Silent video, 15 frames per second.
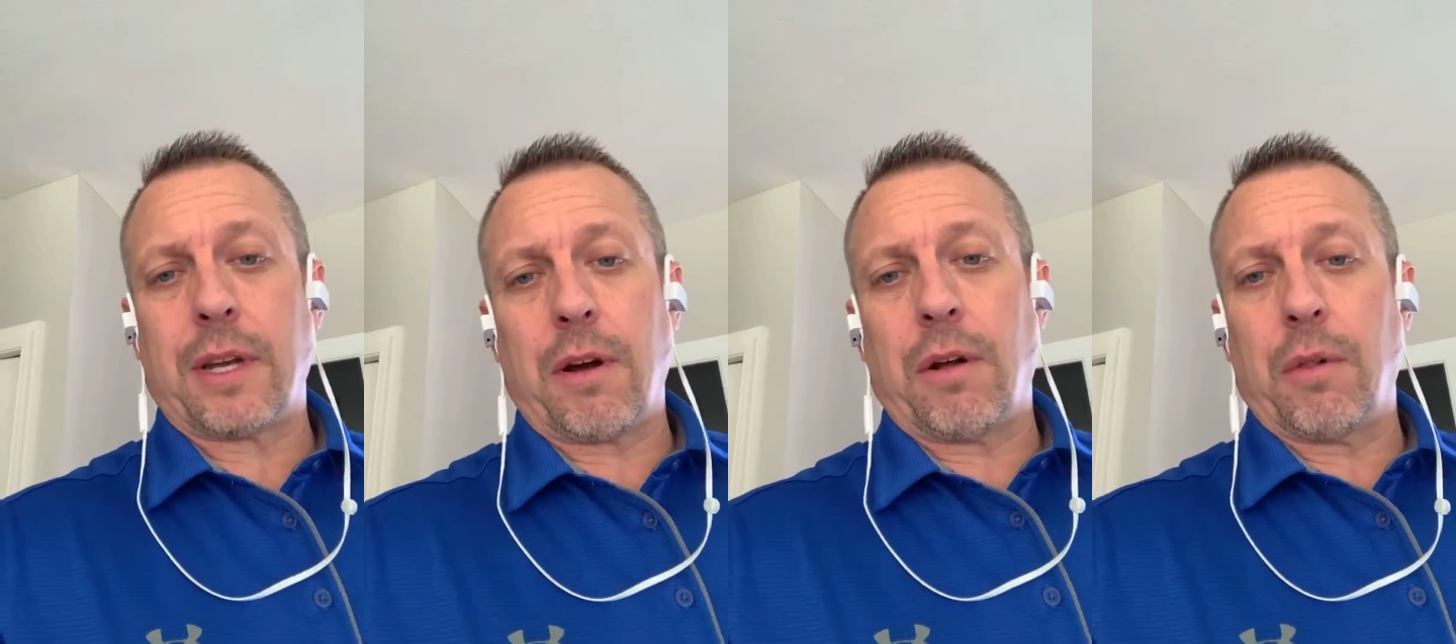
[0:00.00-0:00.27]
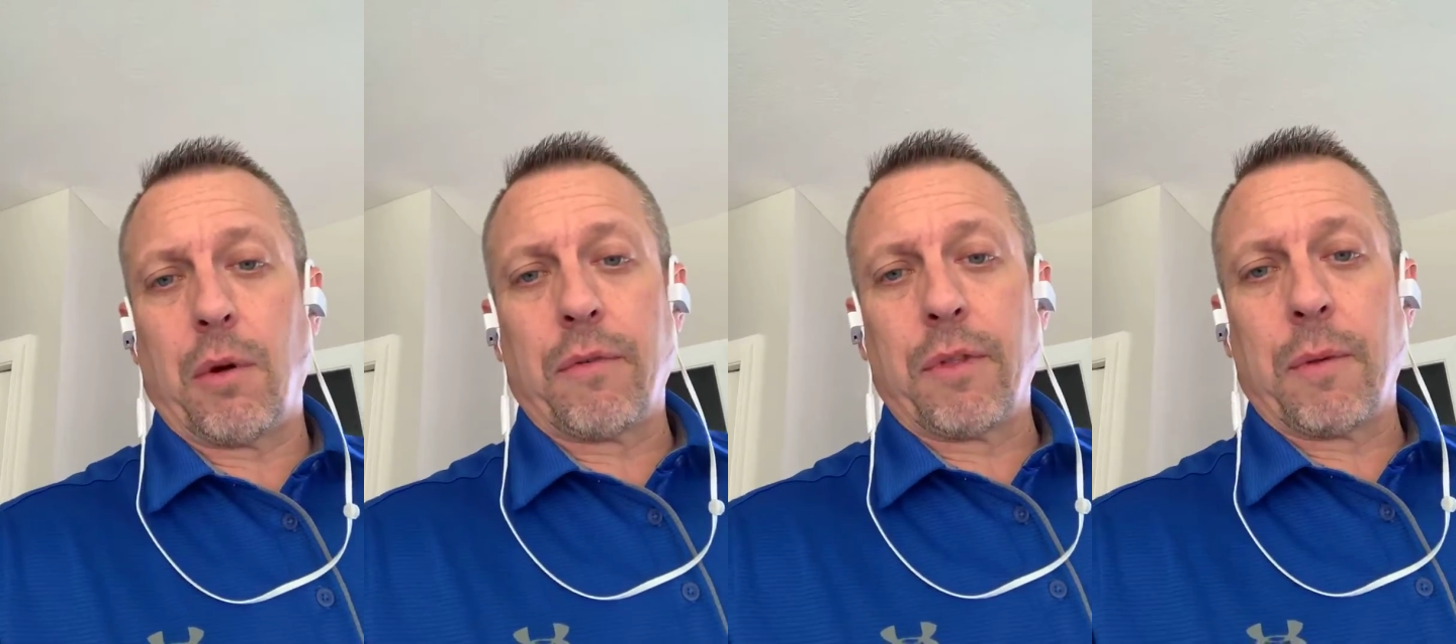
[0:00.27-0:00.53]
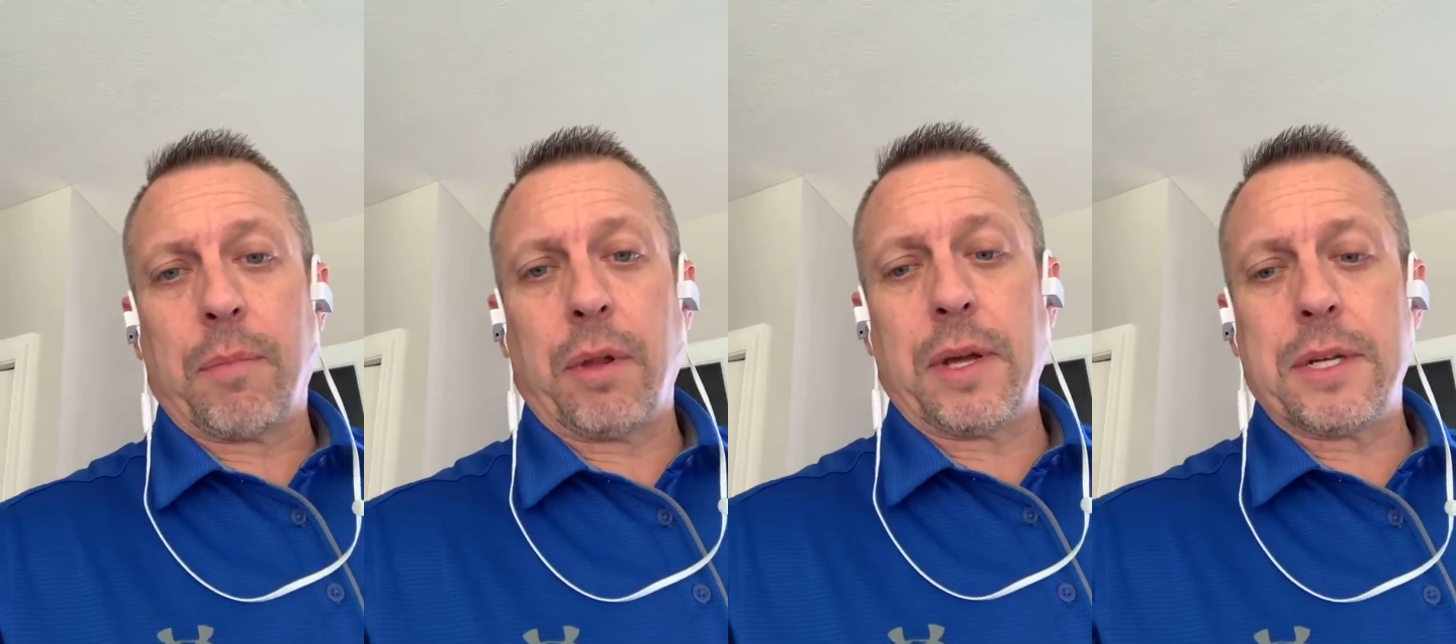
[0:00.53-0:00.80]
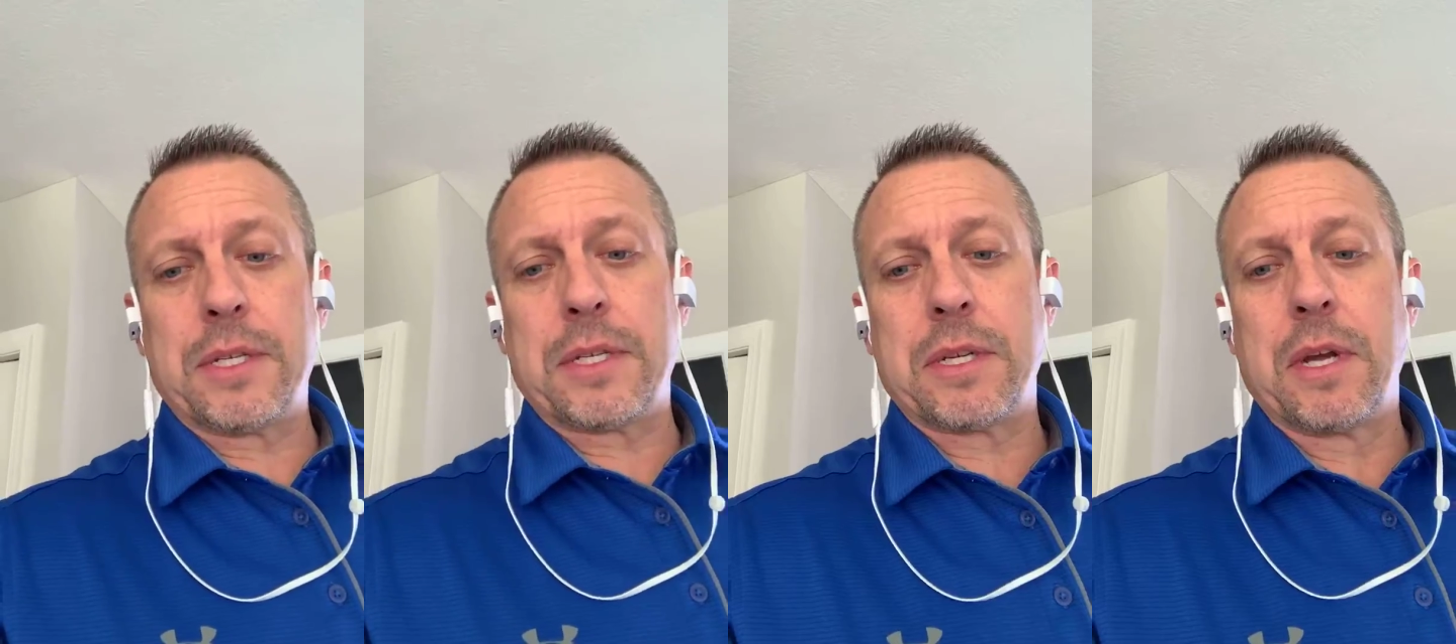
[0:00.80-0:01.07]
all over the
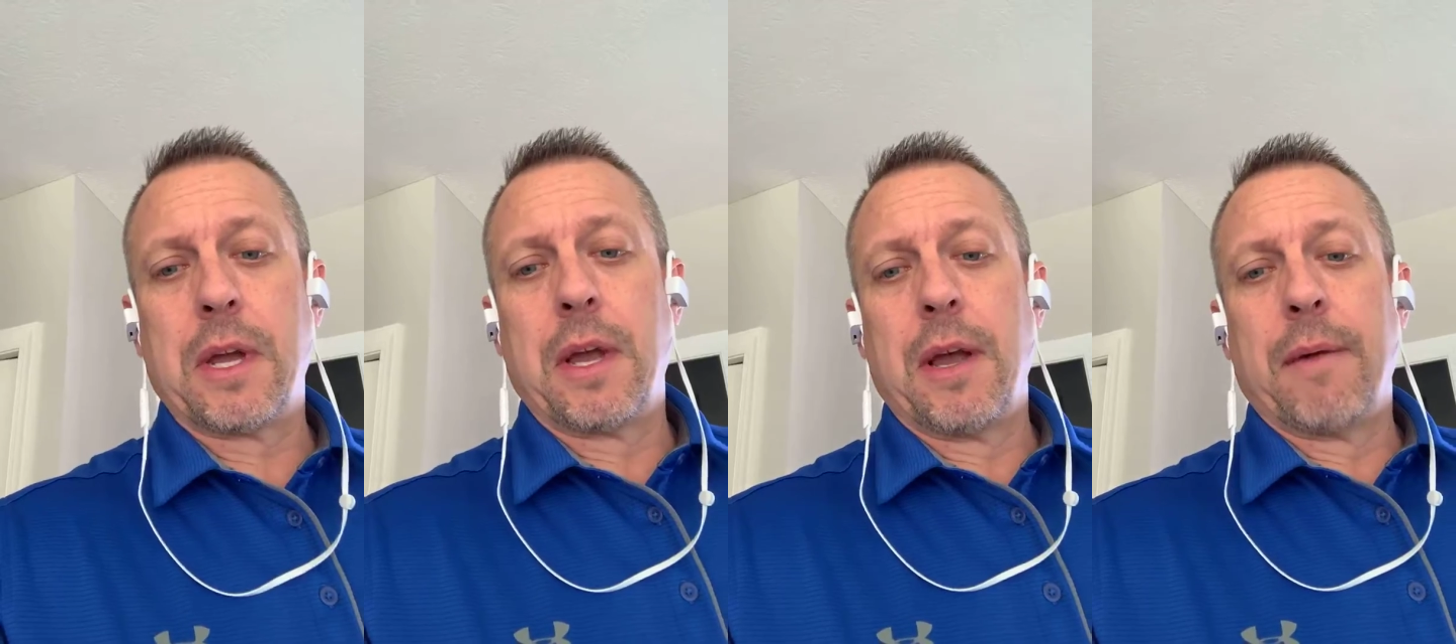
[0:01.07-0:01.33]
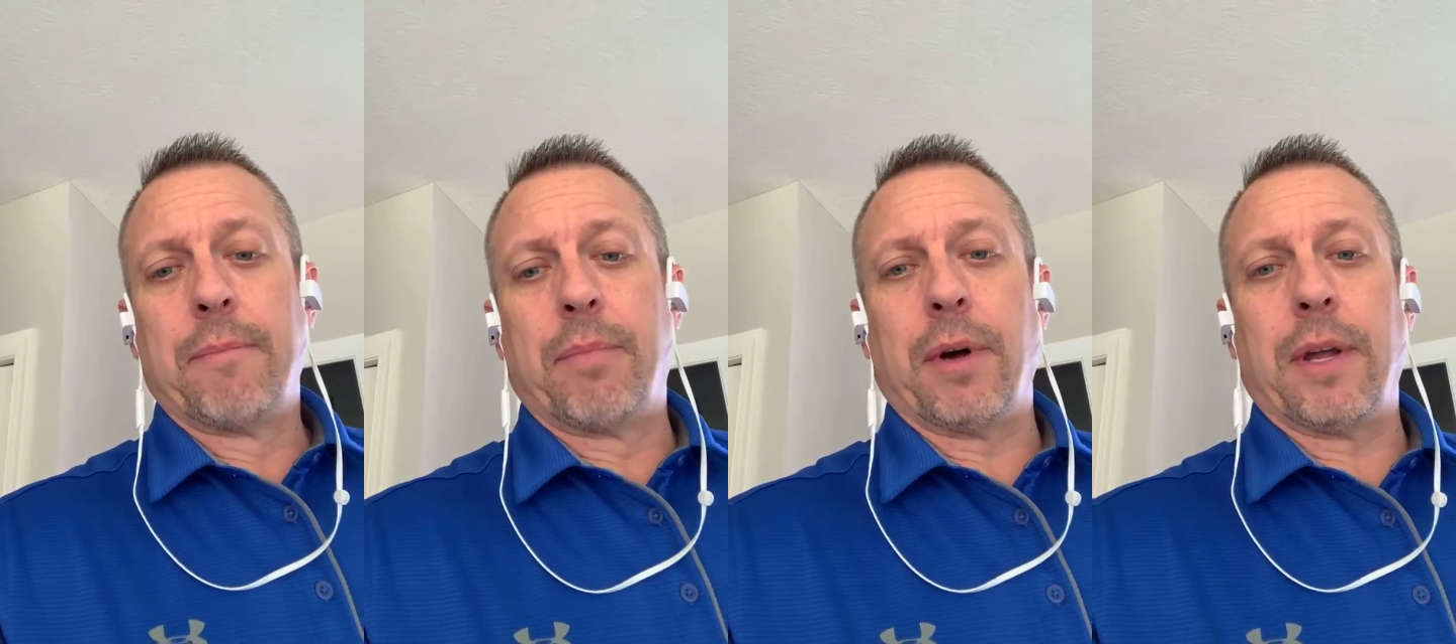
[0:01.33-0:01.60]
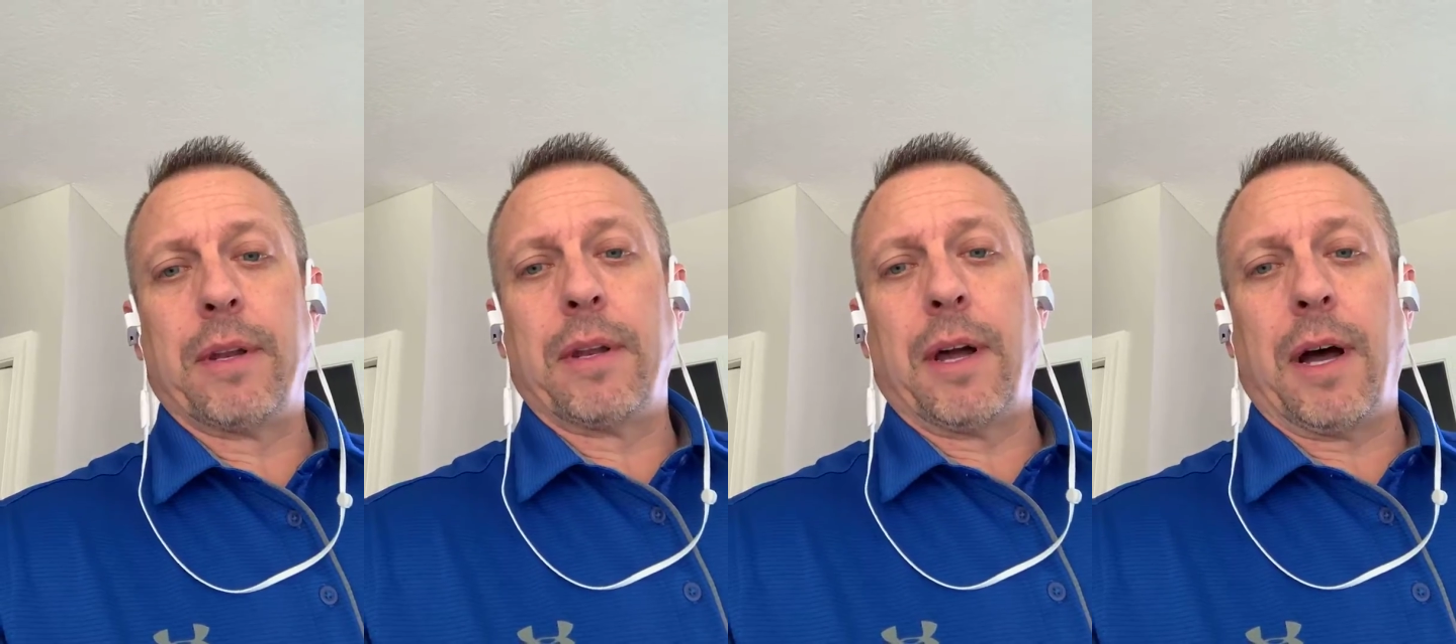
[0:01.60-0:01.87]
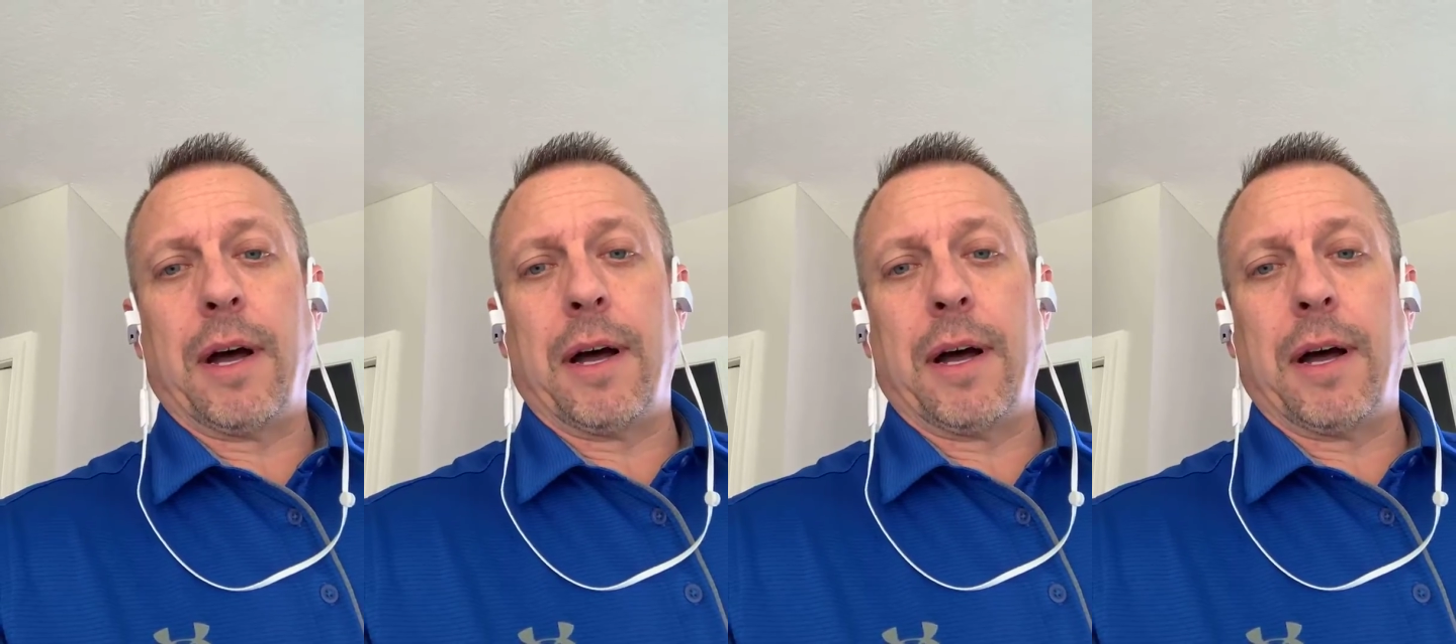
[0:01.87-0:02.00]
place. But